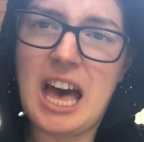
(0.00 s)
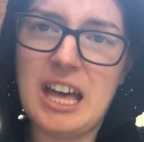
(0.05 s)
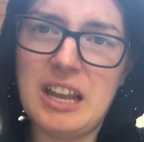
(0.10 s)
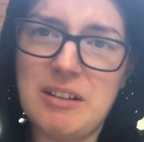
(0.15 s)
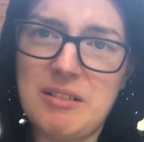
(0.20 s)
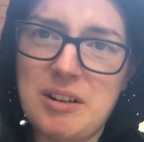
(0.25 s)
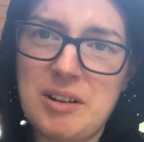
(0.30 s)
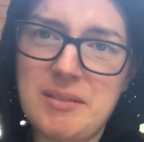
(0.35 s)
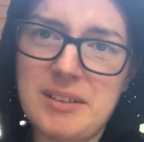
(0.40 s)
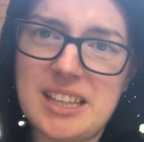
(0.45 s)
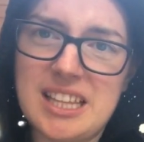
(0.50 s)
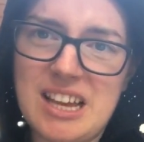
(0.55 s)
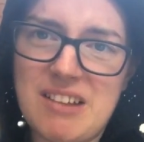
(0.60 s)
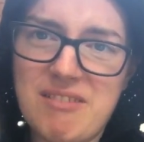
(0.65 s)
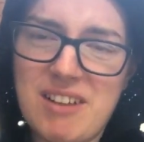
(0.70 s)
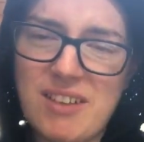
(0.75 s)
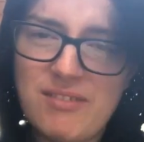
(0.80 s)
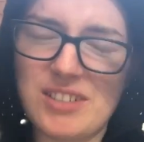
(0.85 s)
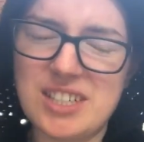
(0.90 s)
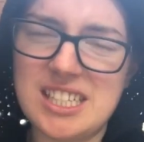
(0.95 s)
I don't know what that
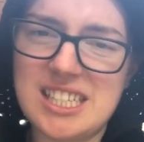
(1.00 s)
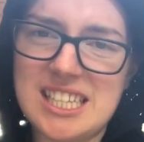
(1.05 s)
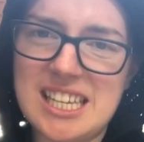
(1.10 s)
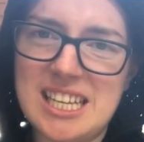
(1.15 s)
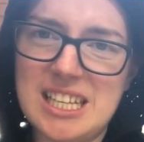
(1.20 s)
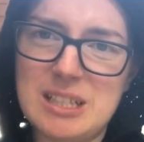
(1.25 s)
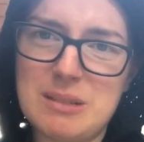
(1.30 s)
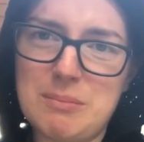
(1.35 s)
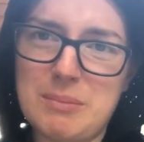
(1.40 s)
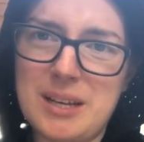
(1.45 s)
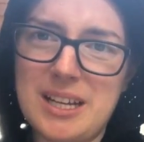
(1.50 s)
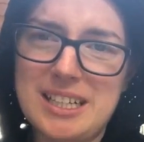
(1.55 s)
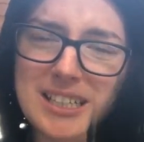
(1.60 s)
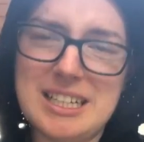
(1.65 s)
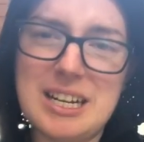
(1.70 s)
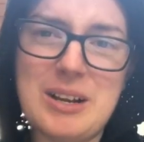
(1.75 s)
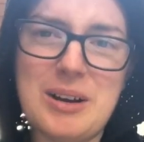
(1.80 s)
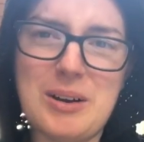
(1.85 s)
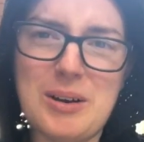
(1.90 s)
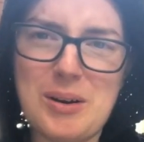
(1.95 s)
reference is,
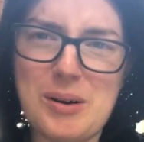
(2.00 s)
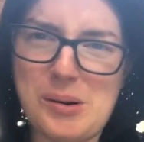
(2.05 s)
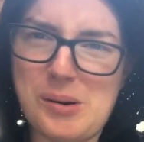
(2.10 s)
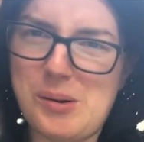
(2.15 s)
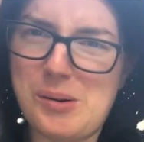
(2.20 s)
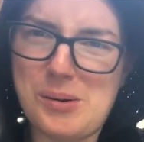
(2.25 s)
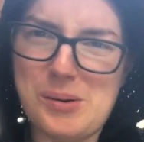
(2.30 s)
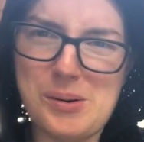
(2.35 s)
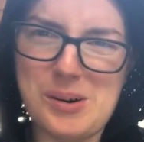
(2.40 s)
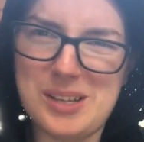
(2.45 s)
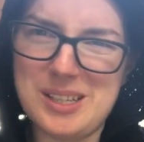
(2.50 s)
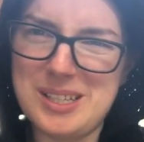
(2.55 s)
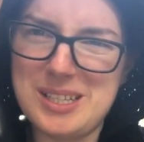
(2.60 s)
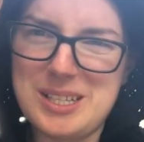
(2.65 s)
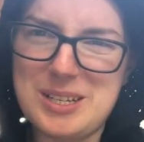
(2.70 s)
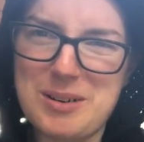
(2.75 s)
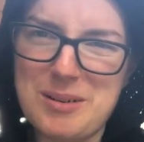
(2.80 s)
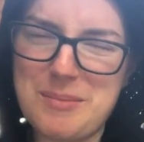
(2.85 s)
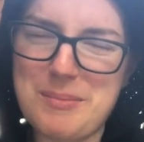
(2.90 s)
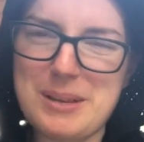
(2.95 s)
but no,
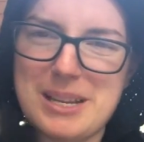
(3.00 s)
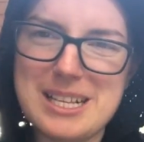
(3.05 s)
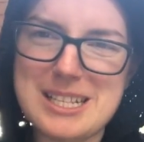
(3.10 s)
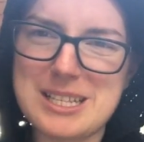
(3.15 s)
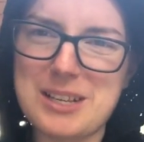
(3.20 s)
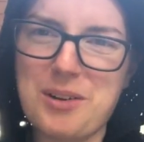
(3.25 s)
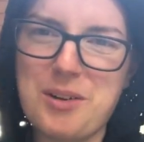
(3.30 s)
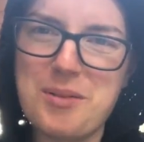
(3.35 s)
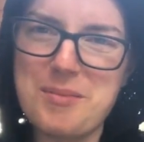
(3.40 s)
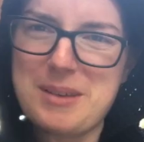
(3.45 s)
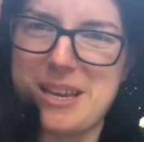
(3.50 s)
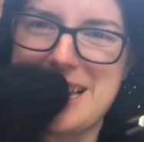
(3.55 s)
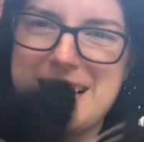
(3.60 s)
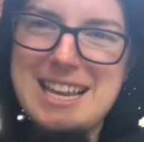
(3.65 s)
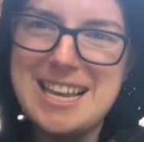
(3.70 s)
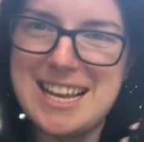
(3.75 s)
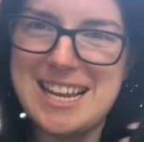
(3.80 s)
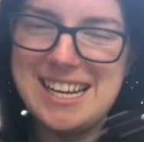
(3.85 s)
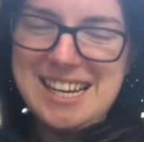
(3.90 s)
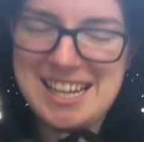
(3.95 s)
don't be so
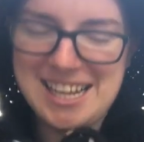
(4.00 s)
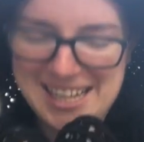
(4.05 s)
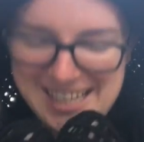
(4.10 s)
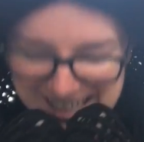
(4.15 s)
mean.